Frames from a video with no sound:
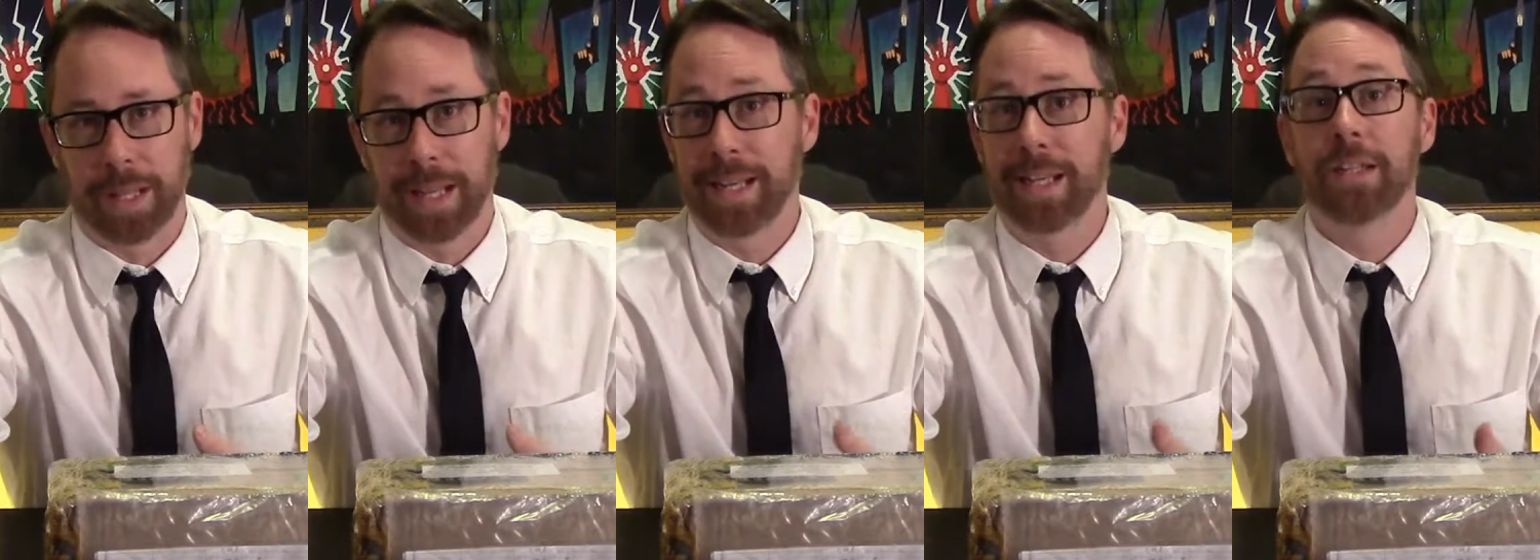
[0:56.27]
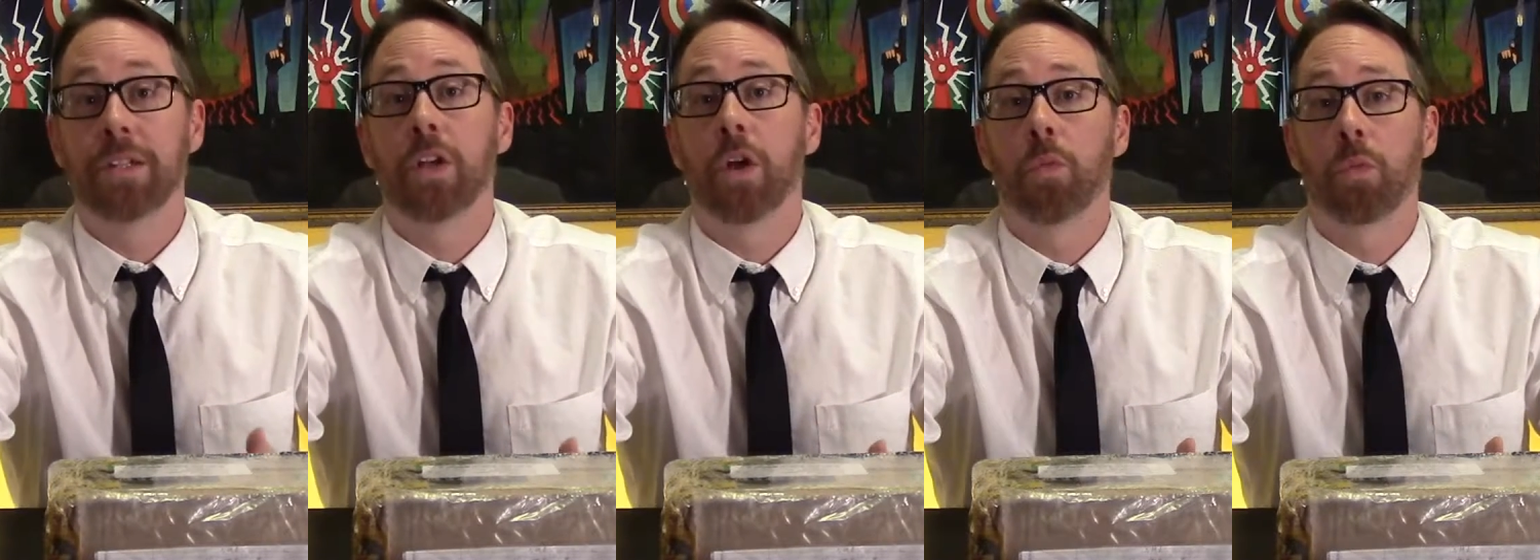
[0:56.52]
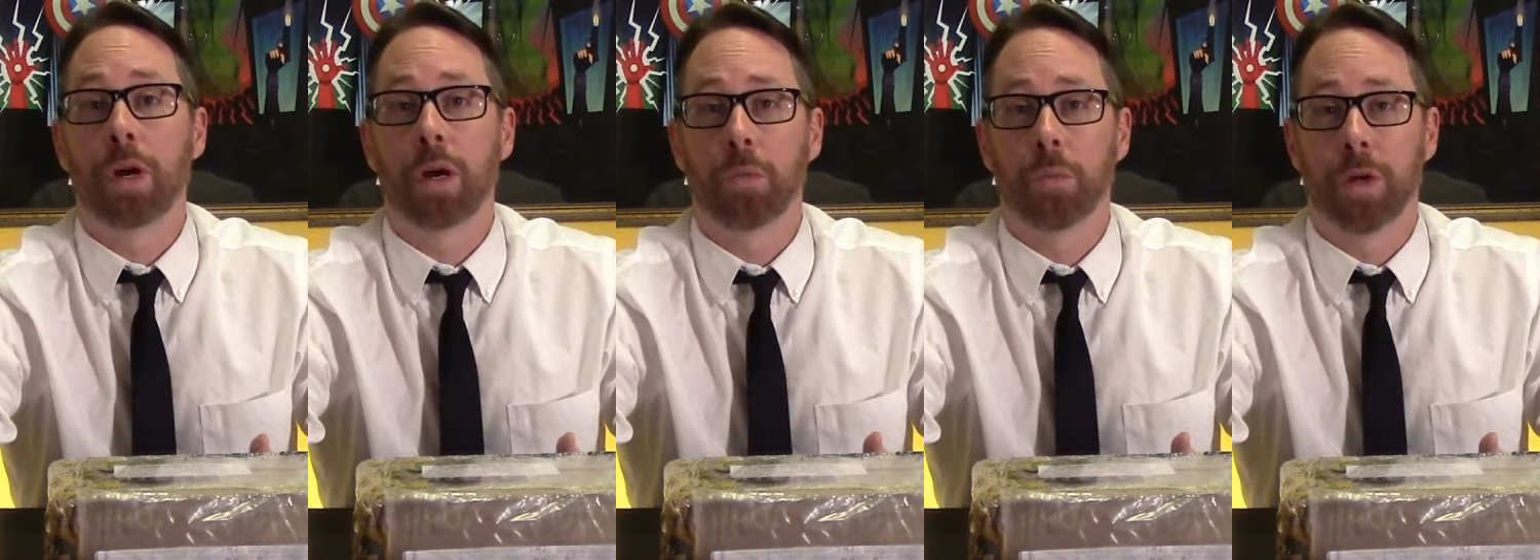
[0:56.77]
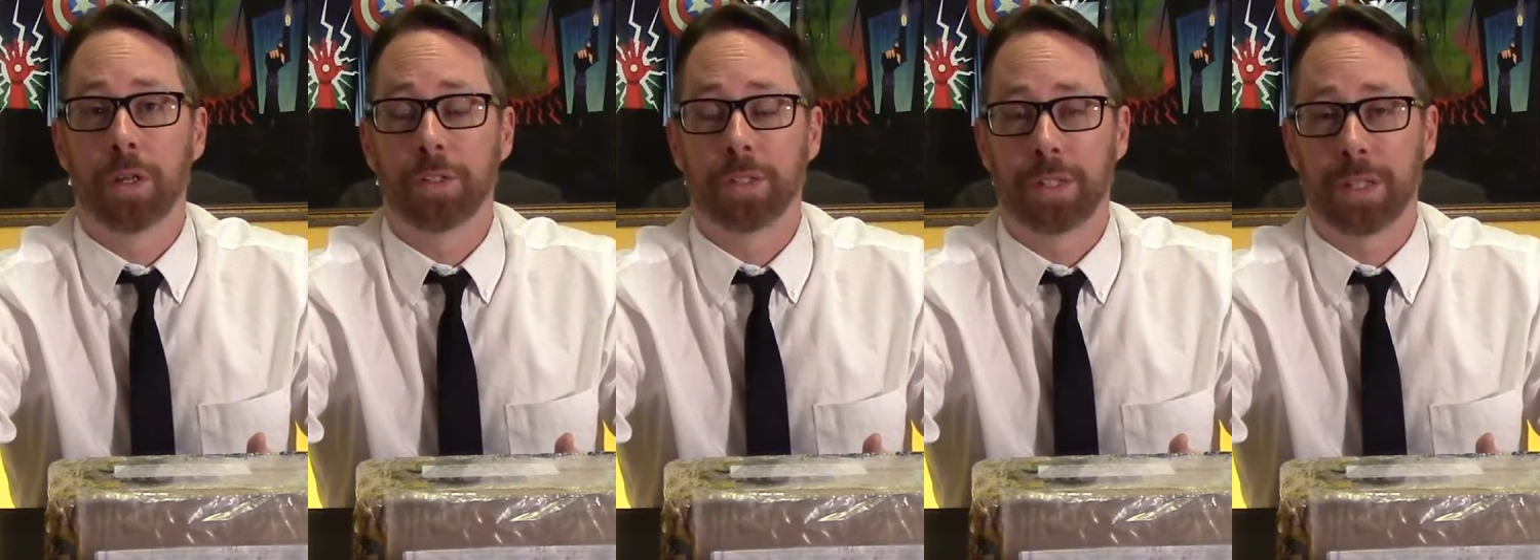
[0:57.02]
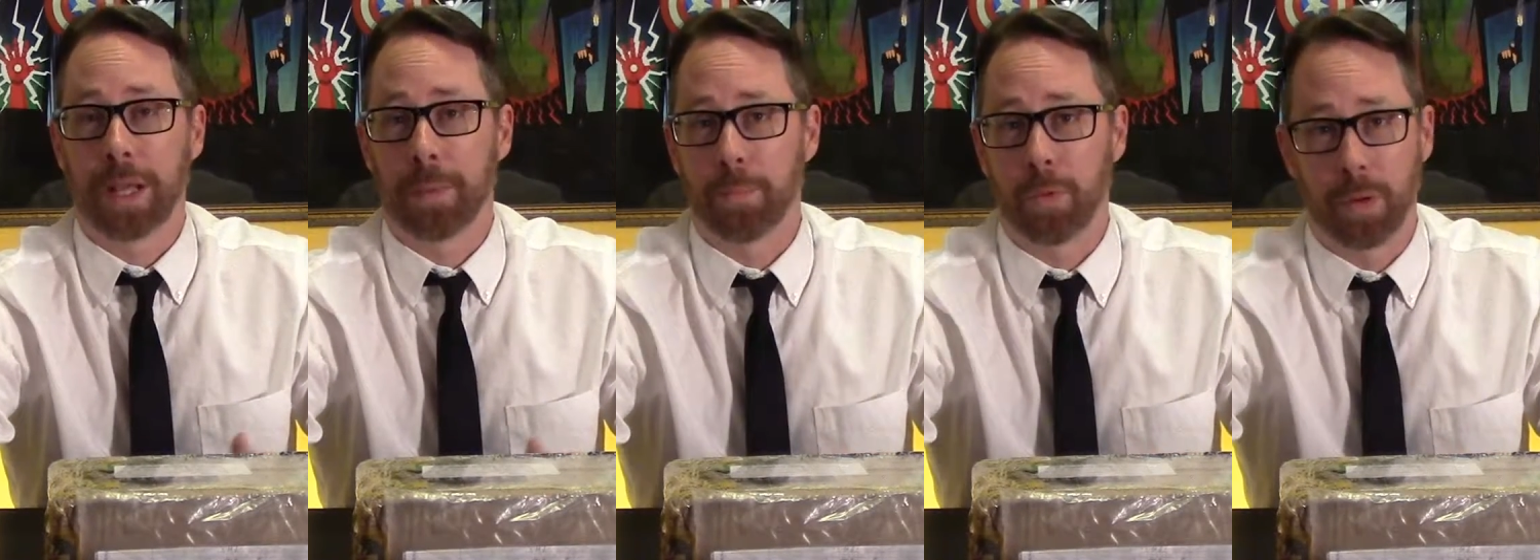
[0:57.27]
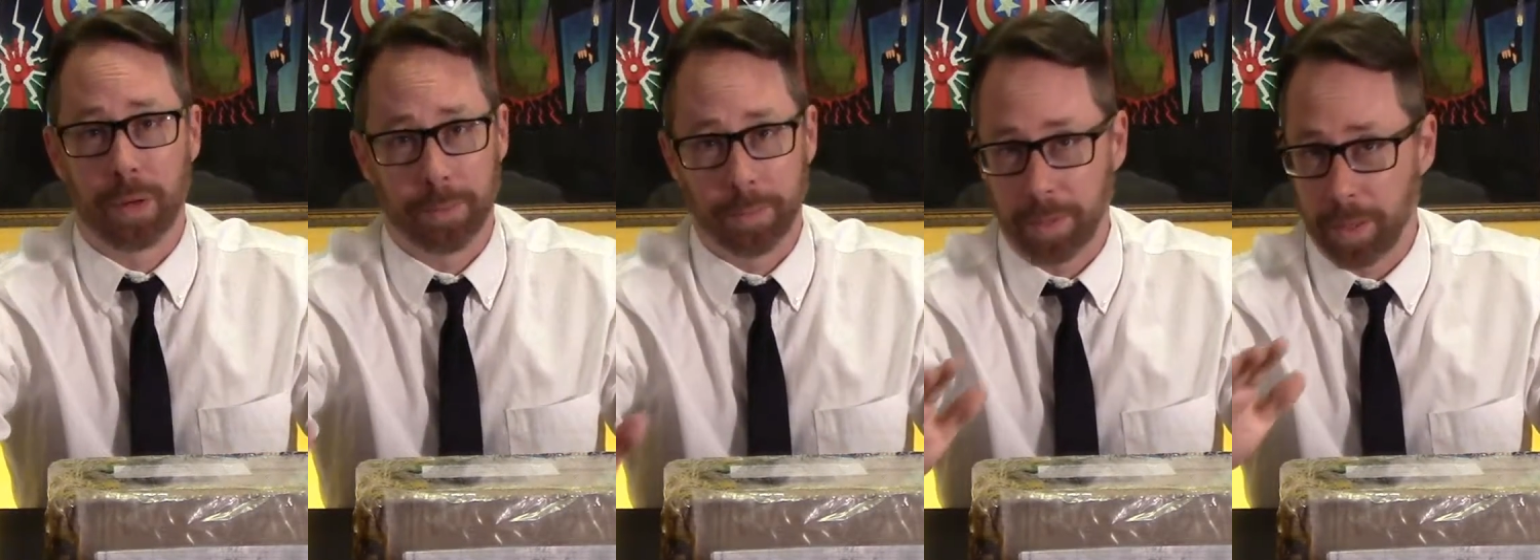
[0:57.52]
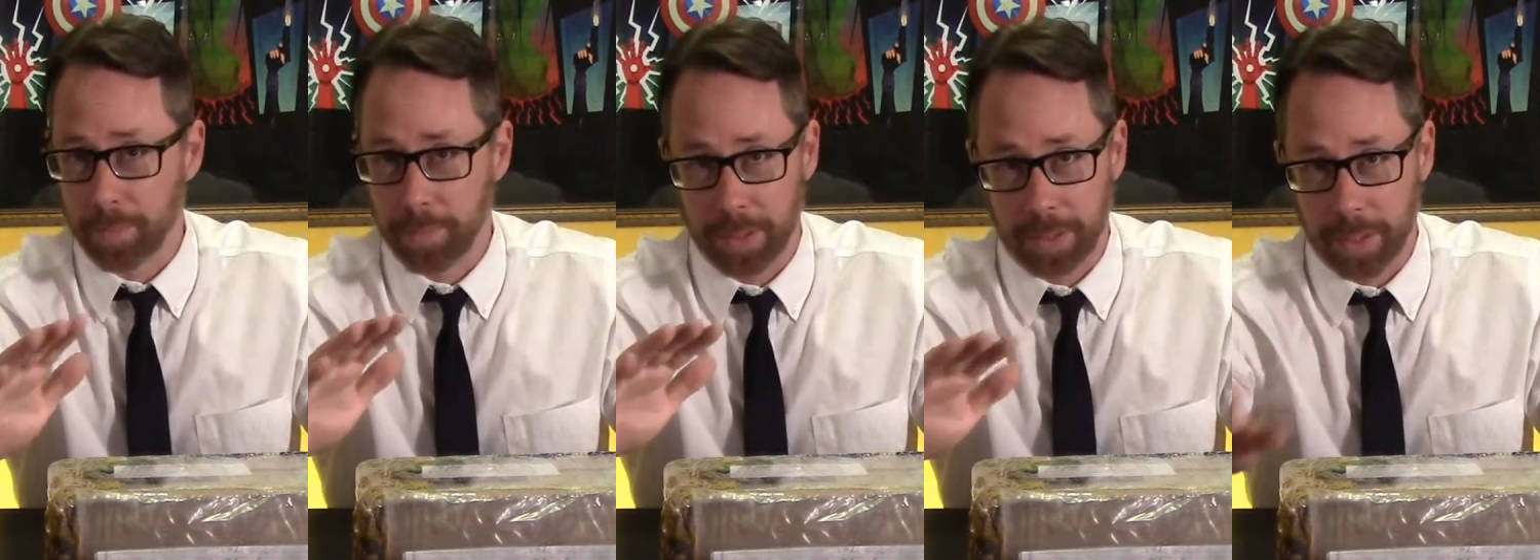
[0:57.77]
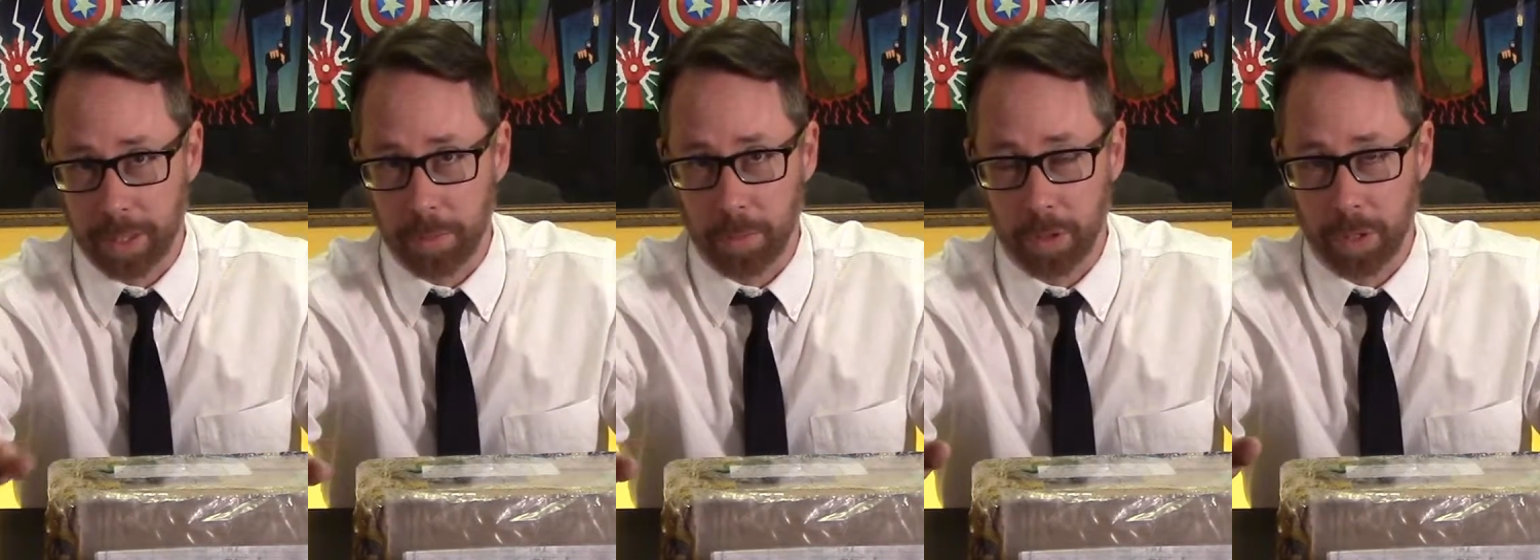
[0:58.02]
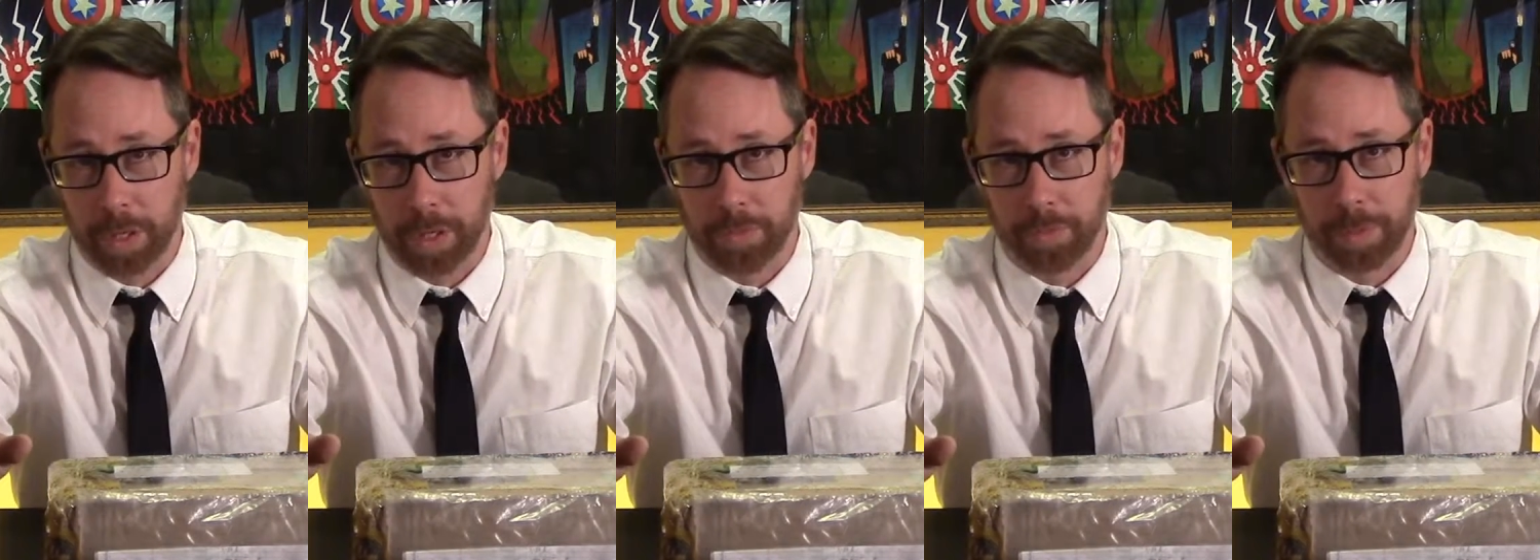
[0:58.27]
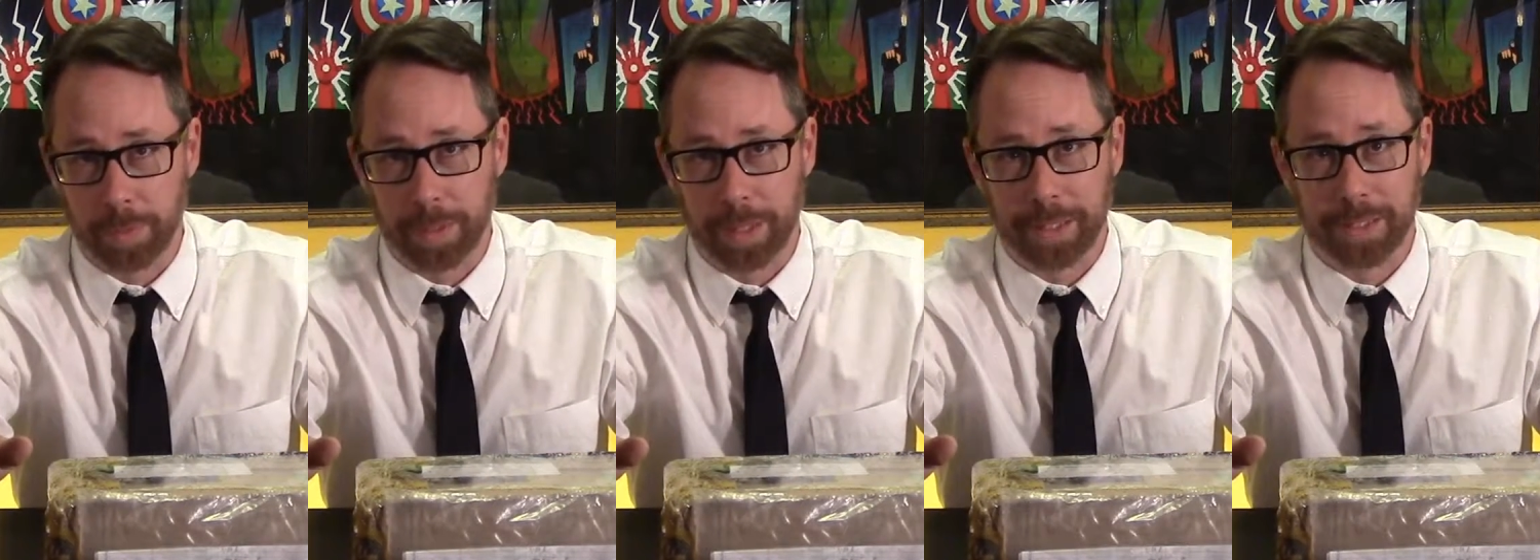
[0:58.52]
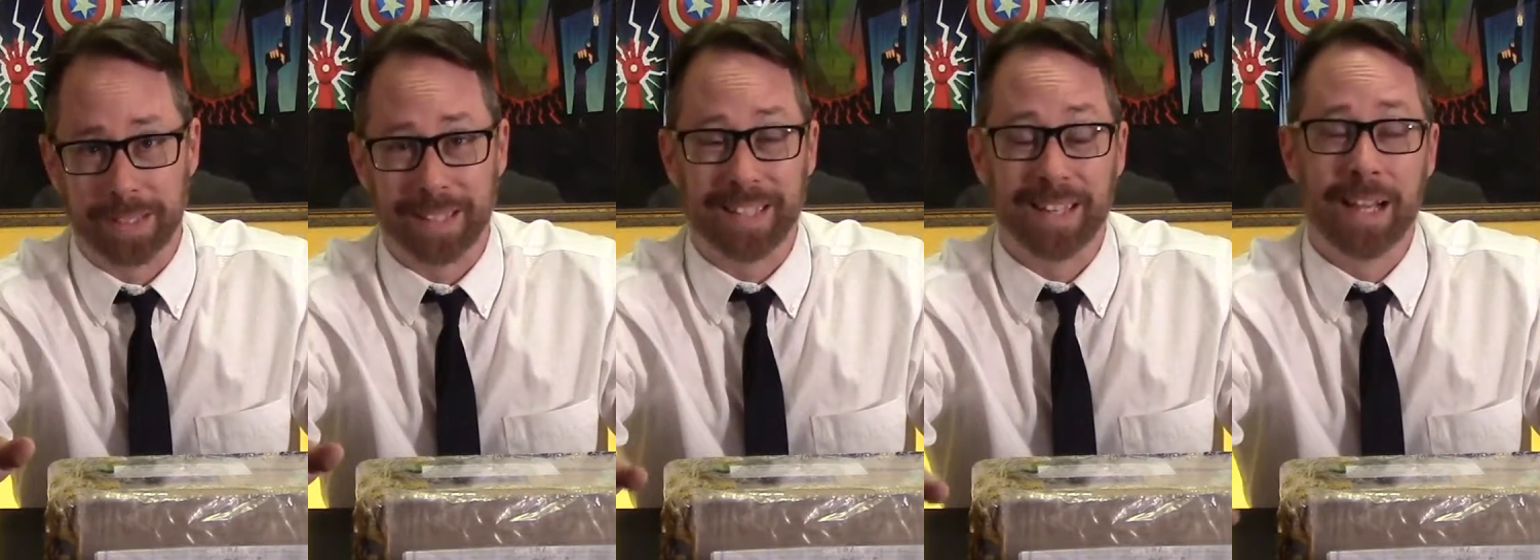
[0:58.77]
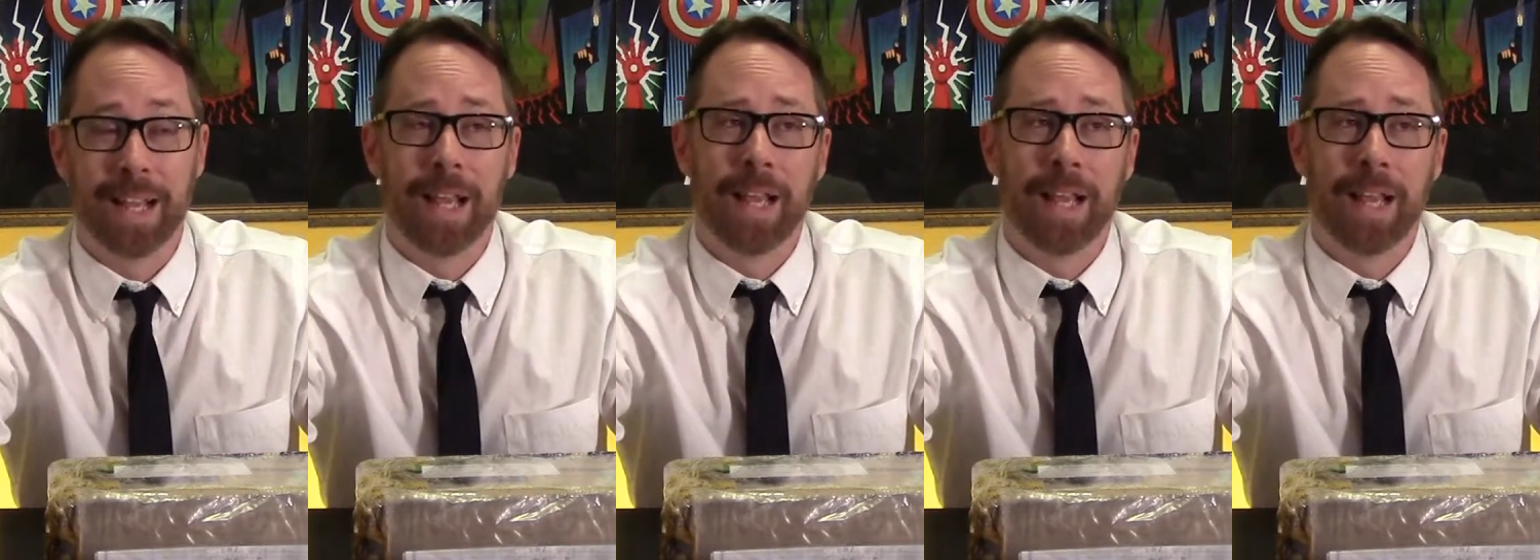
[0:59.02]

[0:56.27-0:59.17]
They didn't know where it was at that point, but they were going to replace it.